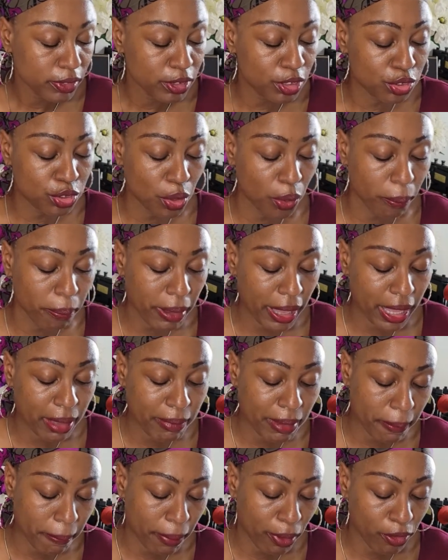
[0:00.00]
So
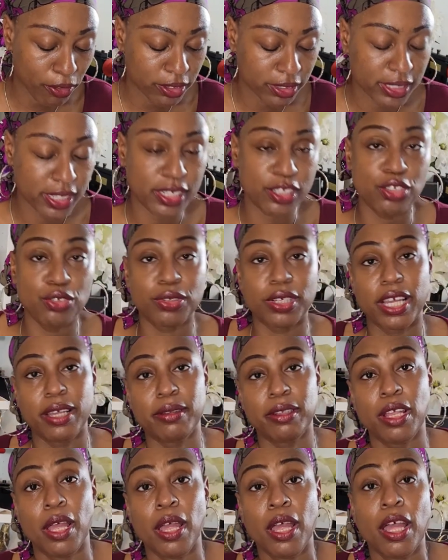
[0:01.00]
payment posting, you
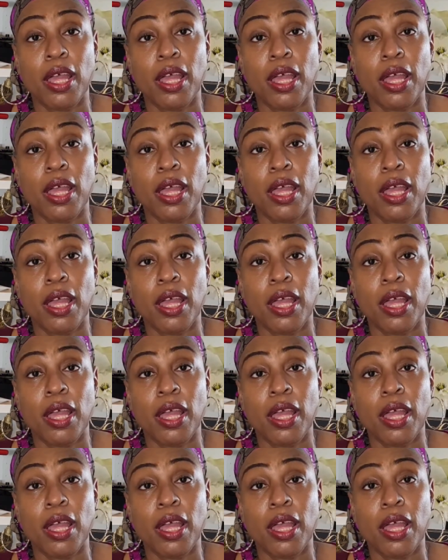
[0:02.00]
can